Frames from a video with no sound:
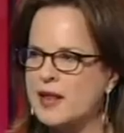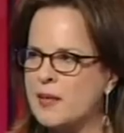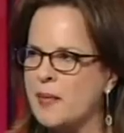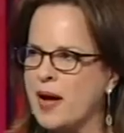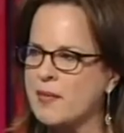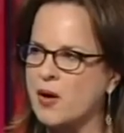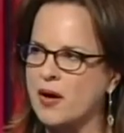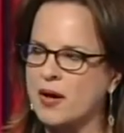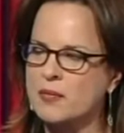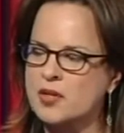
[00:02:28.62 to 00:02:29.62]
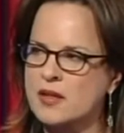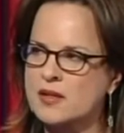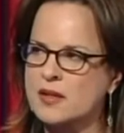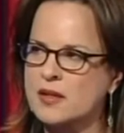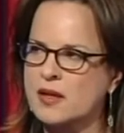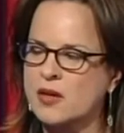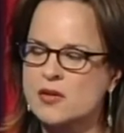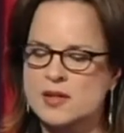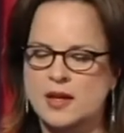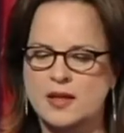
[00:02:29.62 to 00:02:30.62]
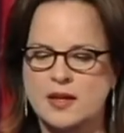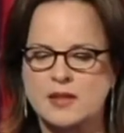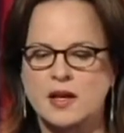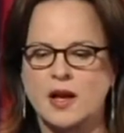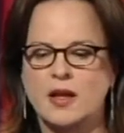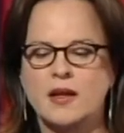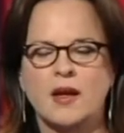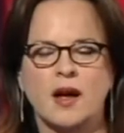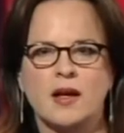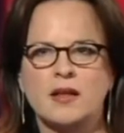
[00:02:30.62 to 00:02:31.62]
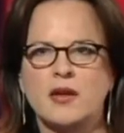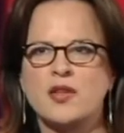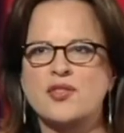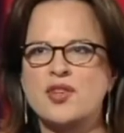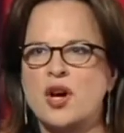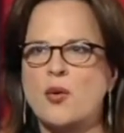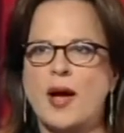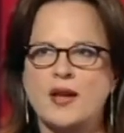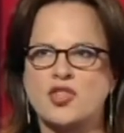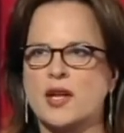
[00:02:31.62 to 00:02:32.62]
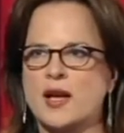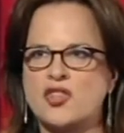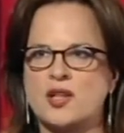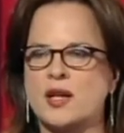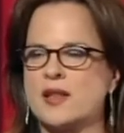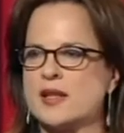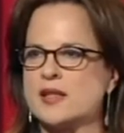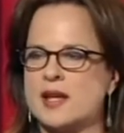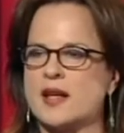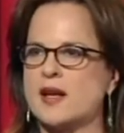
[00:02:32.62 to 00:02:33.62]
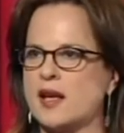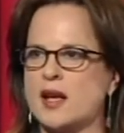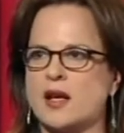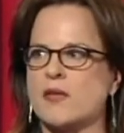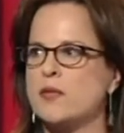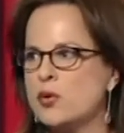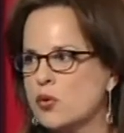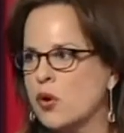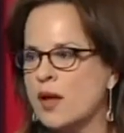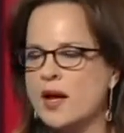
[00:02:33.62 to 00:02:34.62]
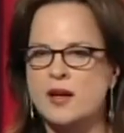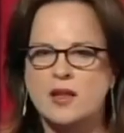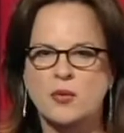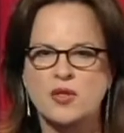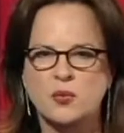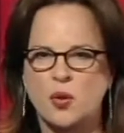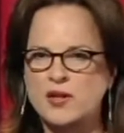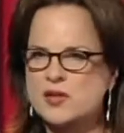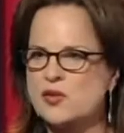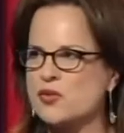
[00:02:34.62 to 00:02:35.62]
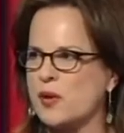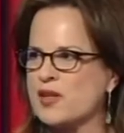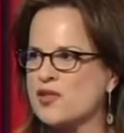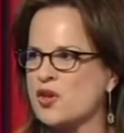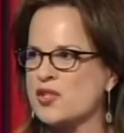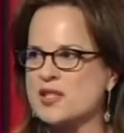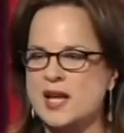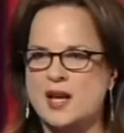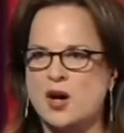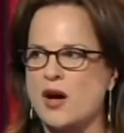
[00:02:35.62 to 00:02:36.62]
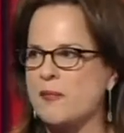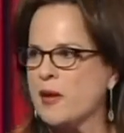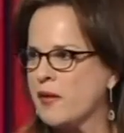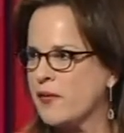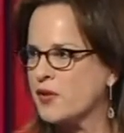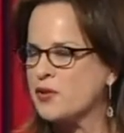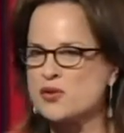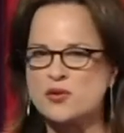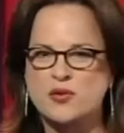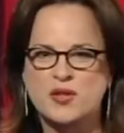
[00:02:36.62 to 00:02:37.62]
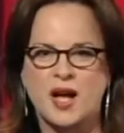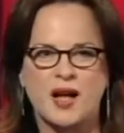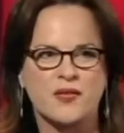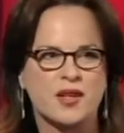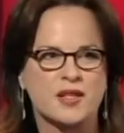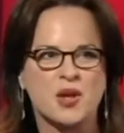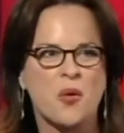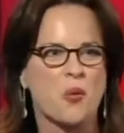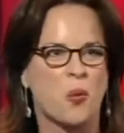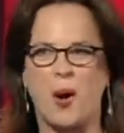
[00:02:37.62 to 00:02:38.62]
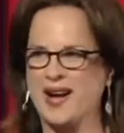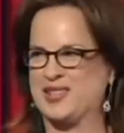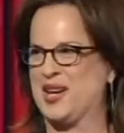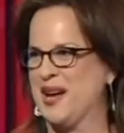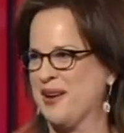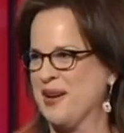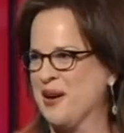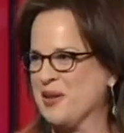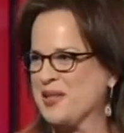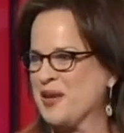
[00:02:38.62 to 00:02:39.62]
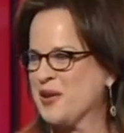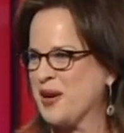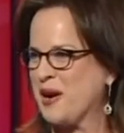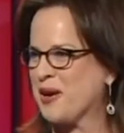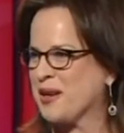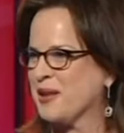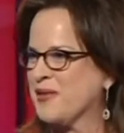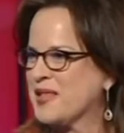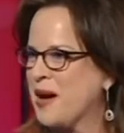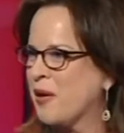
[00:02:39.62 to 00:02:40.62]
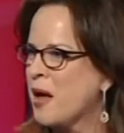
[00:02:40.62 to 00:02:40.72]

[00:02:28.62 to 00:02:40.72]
in the bond market, Dunstan, and it goes like this. There is no education in the second kick of a mule. In other words, once those rates start to take off, investors lose confidence. Watch out. I know Southerner Erica loves that one.